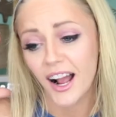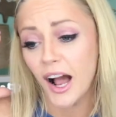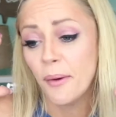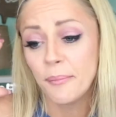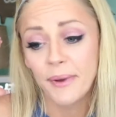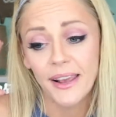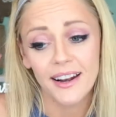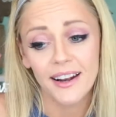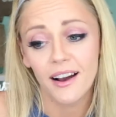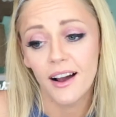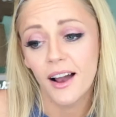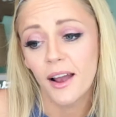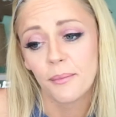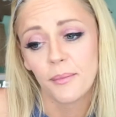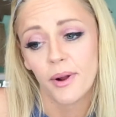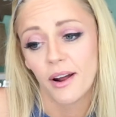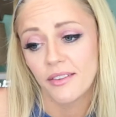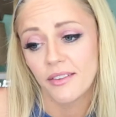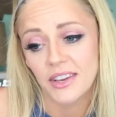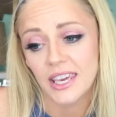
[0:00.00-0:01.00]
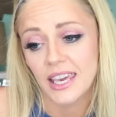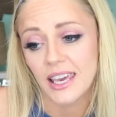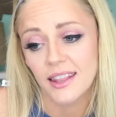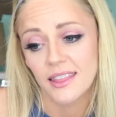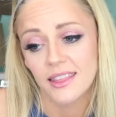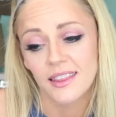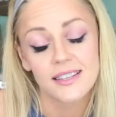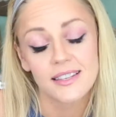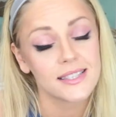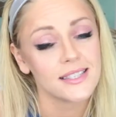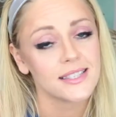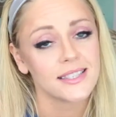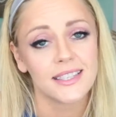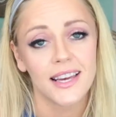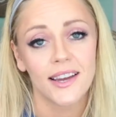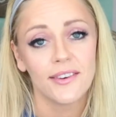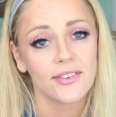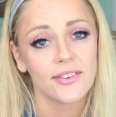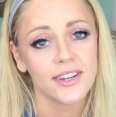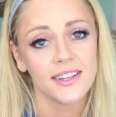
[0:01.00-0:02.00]
I mean, I'm not even kidding. This is
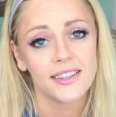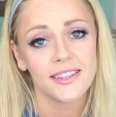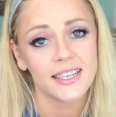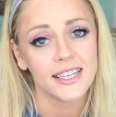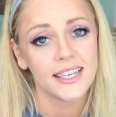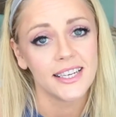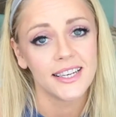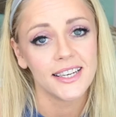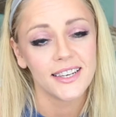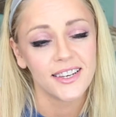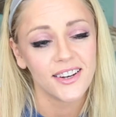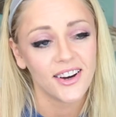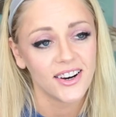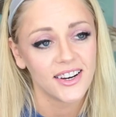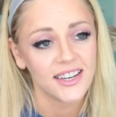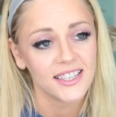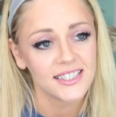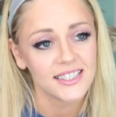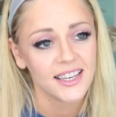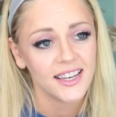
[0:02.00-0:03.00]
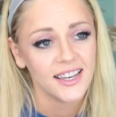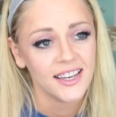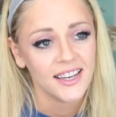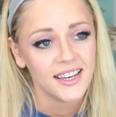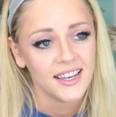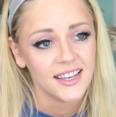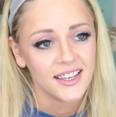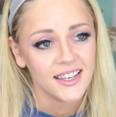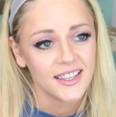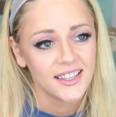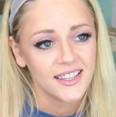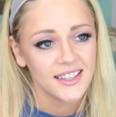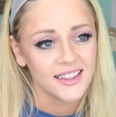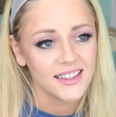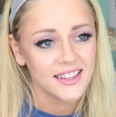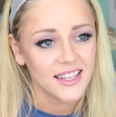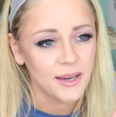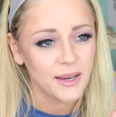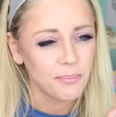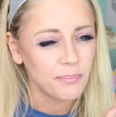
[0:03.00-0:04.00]
definitely not
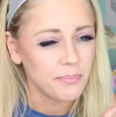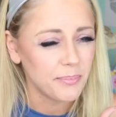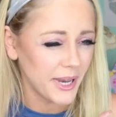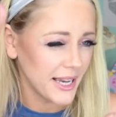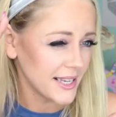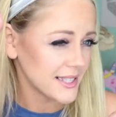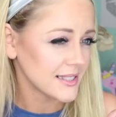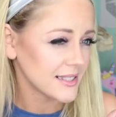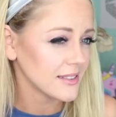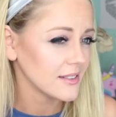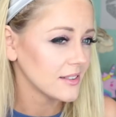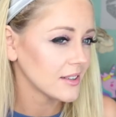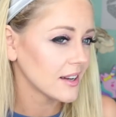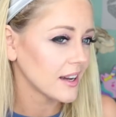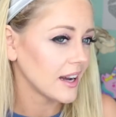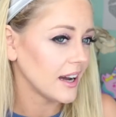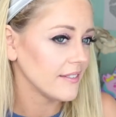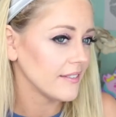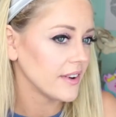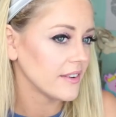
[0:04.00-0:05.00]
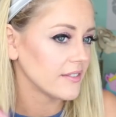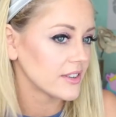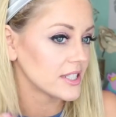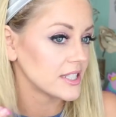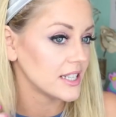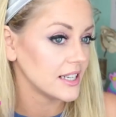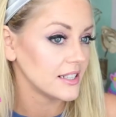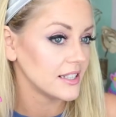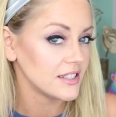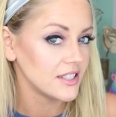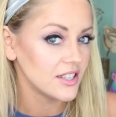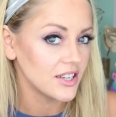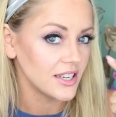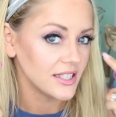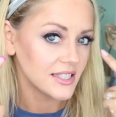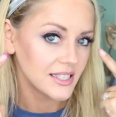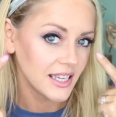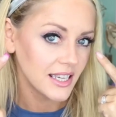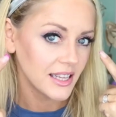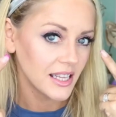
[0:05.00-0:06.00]
the best look I've ever done. Do you
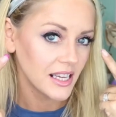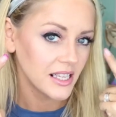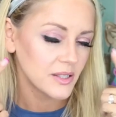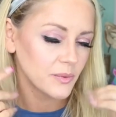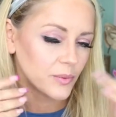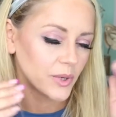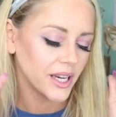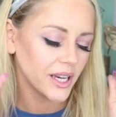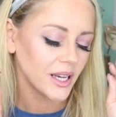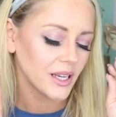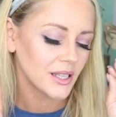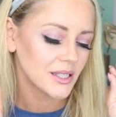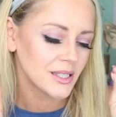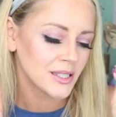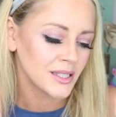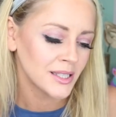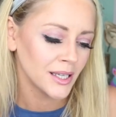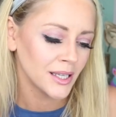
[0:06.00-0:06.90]
see these wings?